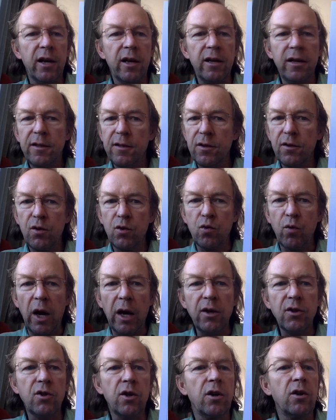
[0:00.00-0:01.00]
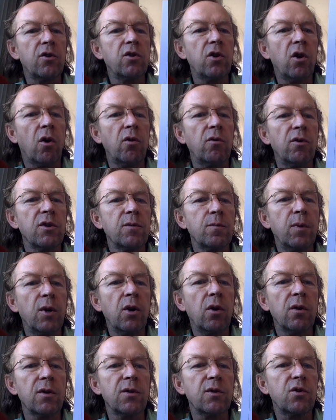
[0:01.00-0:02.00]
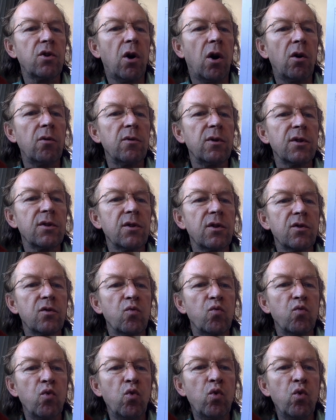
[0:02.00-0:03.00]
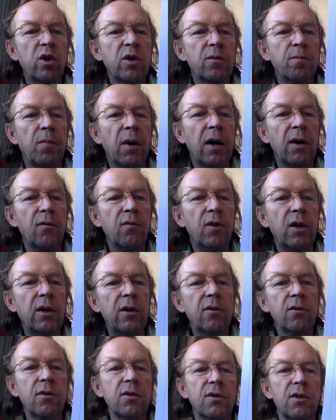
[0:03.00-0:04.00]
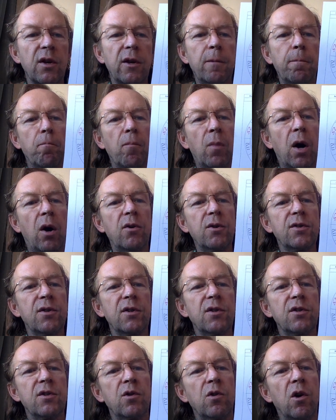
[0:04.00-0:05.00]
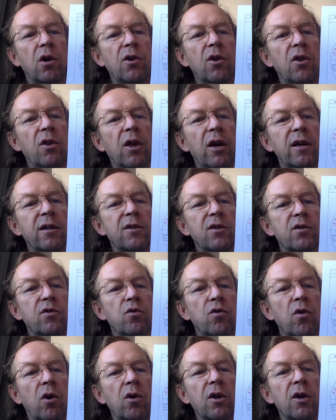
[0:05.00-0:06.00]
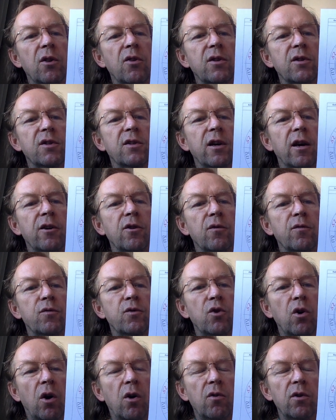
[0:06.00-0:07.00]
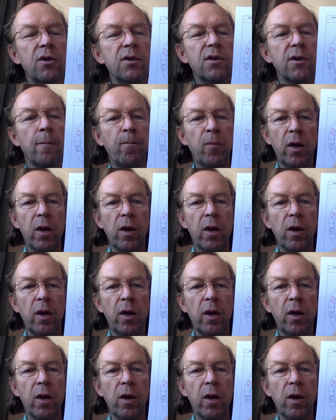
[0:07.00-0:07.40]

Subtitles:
He's a stranger in Taurus, because Taurus is ruled by Venus and Mars is not that strong in the sign of Taurus.